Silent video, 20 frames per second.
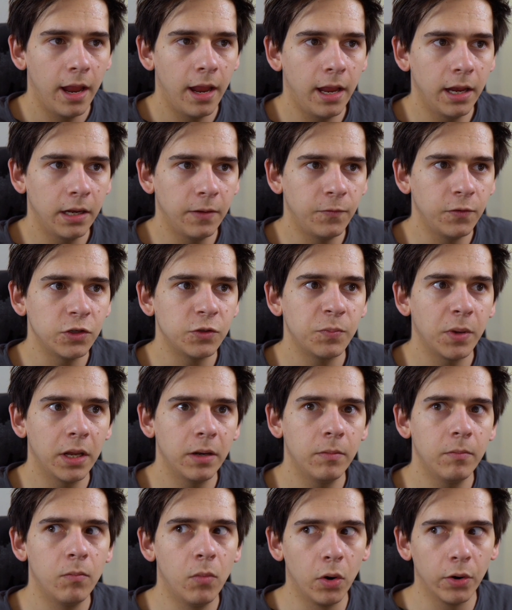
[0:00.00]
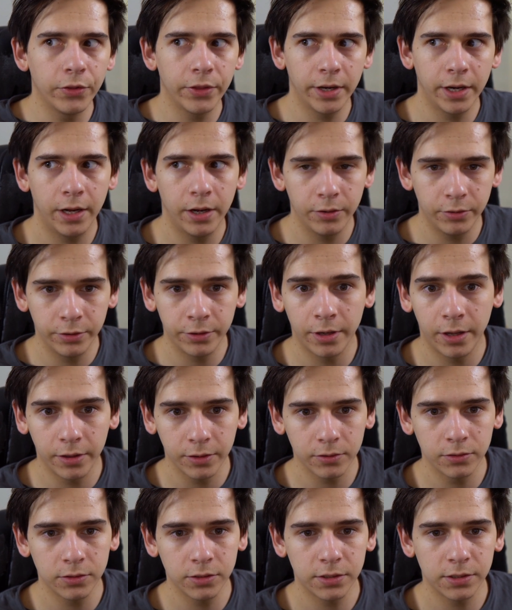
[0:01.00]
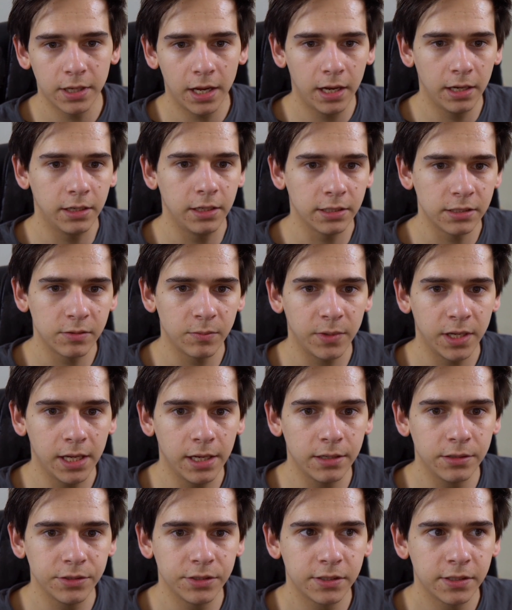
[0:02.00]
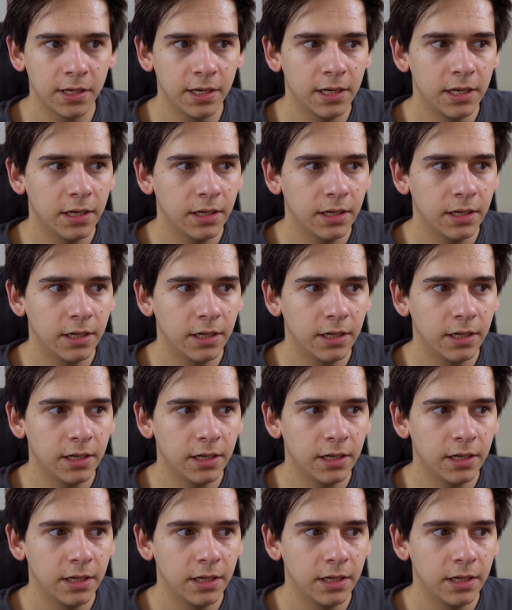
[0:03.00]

And if you spend more than $100 and get something else,